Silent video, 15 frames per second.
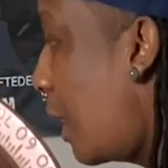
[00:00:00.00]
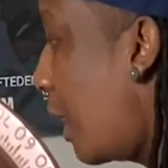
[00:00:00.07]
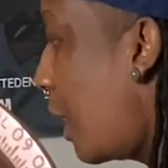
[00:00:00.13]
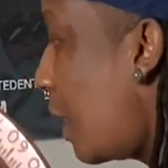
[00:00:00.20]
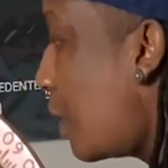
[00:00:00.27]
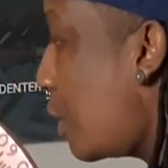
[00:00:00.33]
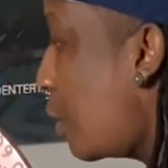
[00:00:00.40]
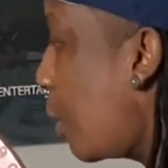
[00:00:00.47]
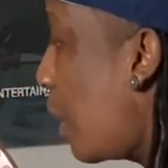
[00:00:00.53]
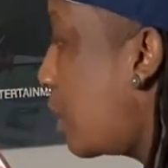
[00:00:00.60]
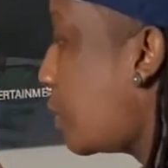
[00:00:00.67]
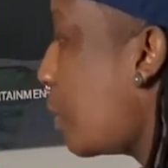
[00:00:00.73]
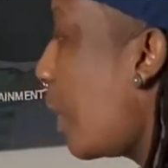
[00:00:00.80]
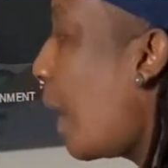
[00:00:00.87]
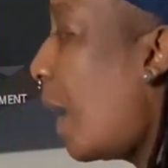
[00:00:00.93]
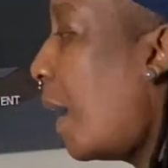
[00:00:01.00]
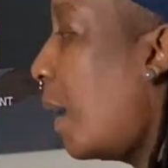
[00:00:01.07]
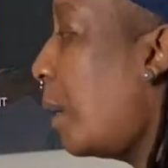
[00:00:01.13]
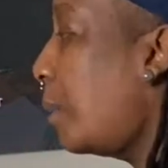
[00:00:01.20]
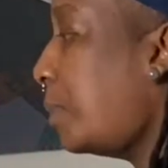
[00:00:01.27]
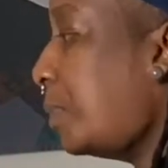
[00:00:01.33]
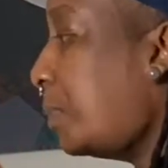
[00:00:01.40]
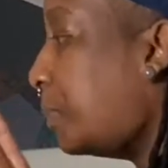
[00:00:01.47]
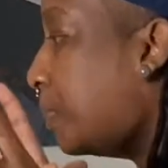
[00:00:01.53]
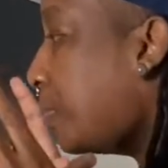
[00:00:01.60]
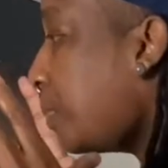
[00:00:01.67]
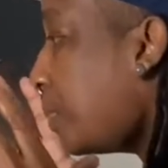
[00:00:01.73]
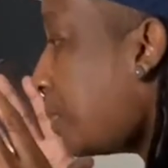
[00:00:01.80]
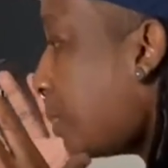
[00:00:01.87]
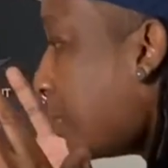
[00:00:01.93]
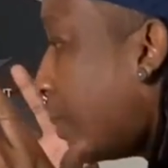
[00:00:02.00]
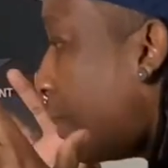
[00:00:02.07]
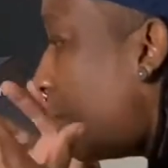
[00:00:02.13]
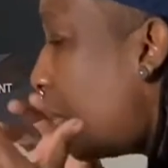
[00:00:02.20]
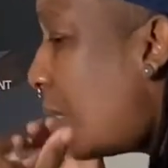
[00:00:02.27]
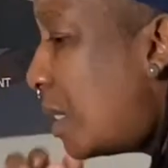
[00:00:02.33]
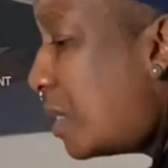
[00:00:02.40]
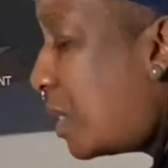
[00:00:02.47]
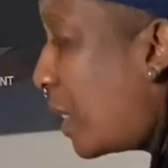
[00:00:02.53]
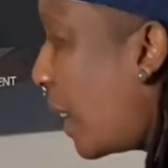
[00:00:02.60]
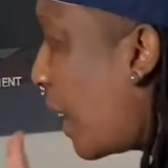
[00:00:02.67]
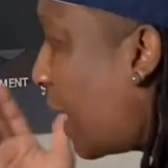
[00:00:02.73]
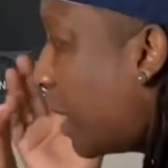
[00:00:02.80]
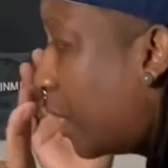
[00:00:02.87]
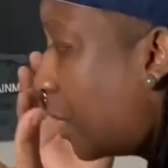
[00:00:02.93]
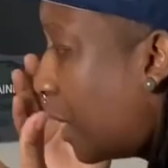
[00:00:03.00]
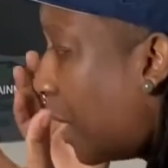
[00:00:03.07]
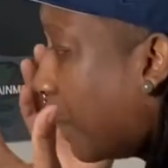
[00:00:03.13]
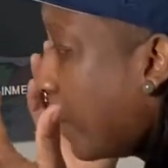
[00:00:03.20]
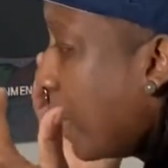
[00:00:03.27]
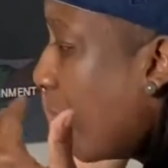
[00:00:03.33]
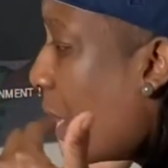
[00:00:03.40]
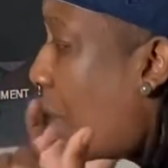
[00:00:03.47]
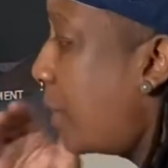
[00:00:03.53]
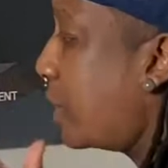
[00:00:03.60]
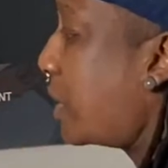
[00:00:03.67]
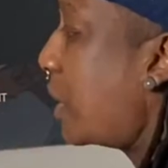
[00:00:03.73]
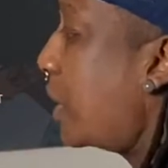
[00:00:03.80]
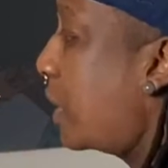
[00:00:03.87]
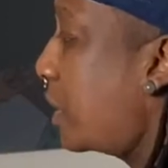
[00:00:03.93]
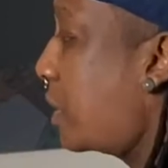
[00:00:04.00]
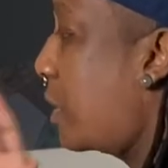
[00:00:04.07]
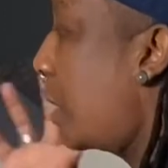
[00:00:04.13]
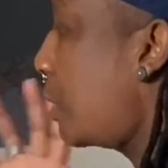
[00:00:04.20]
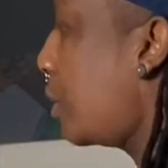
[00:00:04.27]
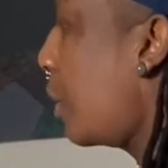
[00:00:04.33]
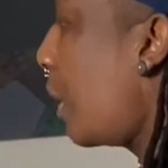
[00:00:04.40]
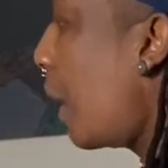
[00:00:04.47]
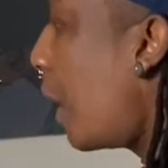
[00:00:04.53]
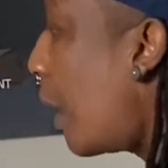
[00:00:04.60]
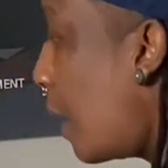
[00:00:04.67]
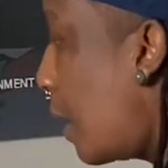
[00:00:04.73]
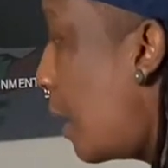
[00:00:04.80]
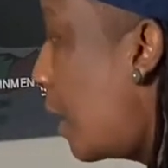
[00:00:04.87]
You also have today, obviously this digital era,